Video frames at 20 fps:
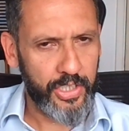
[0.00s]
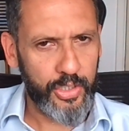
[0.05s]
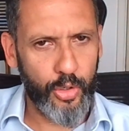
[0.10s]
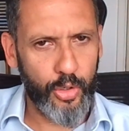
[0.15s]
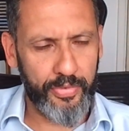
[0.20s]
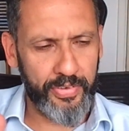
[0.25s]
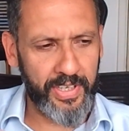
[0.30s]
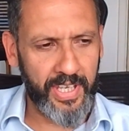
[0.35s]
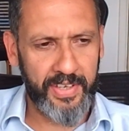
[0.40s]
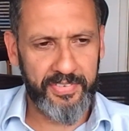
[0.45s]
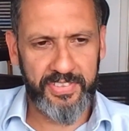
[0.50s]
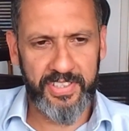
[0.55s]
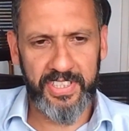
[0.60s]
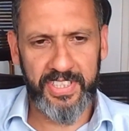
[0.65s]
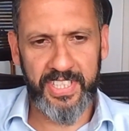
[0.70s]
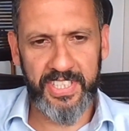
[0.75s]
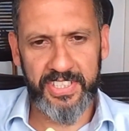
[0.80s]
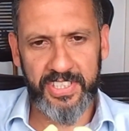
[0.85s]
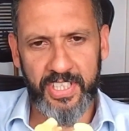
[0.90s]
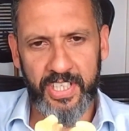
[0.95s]
You often have to
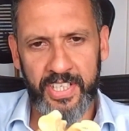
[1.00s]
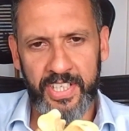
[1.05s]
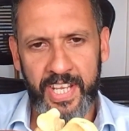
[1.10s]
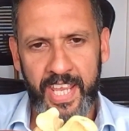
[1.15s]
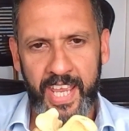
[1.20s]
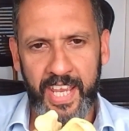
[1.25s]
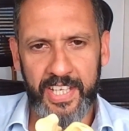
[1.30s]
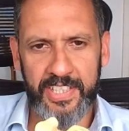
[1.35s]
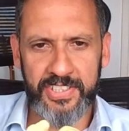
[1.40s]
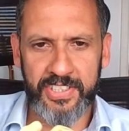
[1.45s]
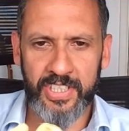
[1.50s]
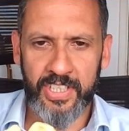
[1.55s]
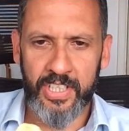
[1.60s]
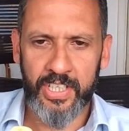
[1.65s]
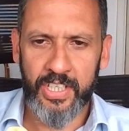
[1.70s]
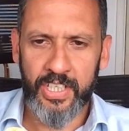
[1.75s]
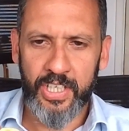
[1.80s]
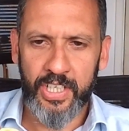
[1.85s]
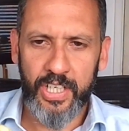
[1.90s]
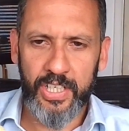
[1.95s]
disconnect
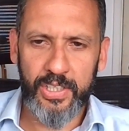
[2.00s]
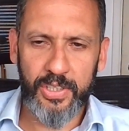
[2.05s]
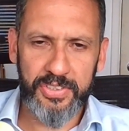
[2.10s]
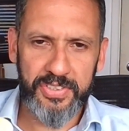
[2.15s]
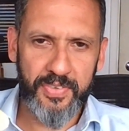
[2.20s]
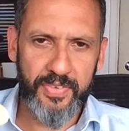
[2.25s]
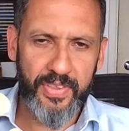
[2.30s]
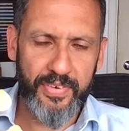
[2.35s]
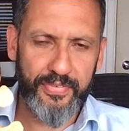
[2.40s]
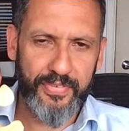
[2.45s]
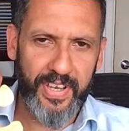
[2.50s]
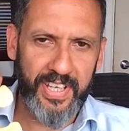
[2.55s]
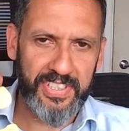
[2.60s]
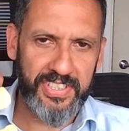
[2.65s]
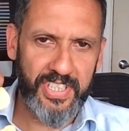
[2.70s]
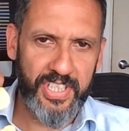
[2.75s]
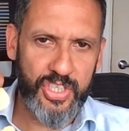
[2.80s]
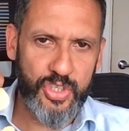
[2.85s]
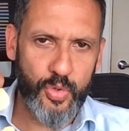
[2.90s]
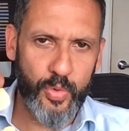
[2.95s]
a lot of the
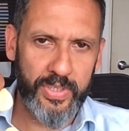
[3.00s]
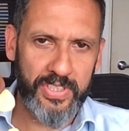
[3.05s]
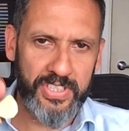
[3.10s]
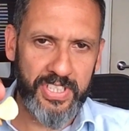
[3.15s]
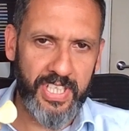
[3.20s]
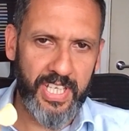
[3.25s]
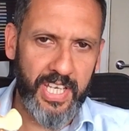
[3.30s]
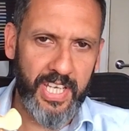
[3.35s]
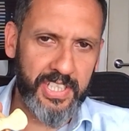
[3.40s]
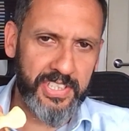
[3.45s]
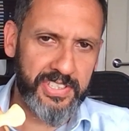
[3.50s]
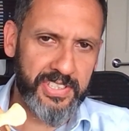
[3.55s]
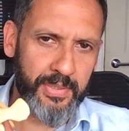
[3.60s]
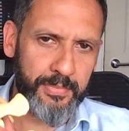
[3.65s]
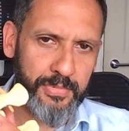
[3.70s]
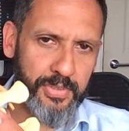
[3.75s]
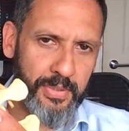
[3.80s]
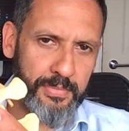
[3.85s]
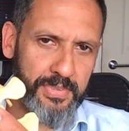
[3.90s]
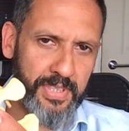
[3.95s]
facet joints here, because
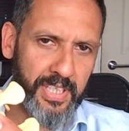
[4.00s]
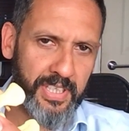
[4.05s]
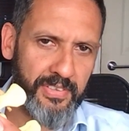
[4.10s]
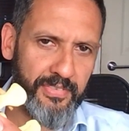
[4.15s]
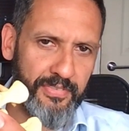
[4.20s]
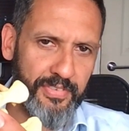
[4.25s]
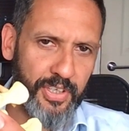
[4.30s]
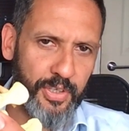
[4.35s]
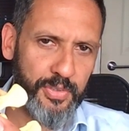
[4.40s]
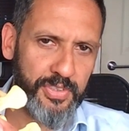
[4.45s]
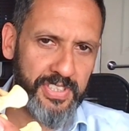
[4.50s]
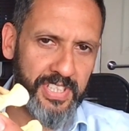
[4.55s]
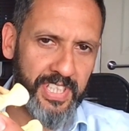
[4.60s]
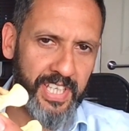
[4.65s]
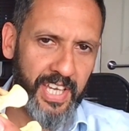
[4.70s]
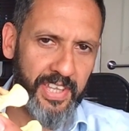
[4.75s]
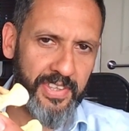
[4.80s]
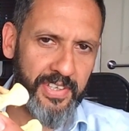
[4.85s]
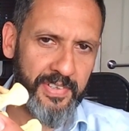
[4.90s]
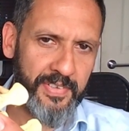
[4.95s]
sometimes they can fuse
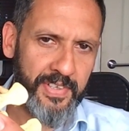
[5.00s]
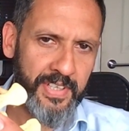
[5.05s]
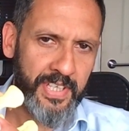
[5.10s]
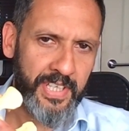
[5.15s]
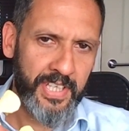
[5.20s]
together.